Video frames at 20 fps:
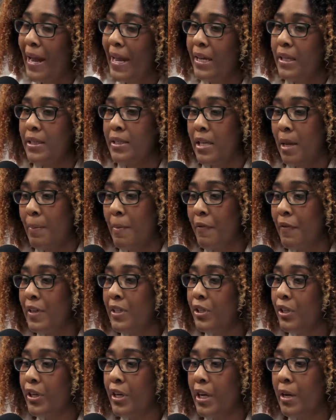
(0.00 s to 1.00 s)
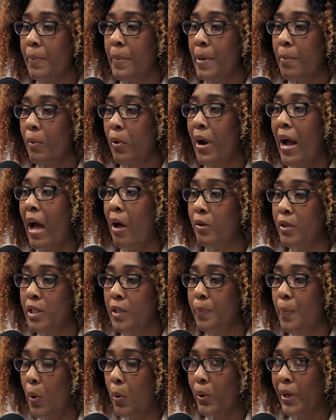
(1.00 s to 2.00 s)
Right? Some of us are going to be more
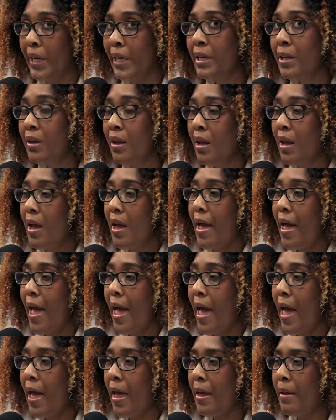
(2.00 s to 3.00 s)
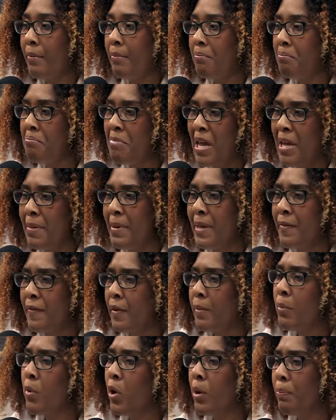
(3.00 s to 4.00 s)
outspoken and maybe
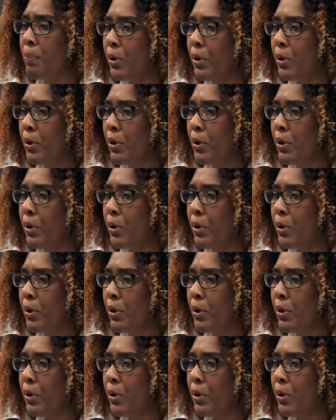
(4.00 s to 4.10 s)
even more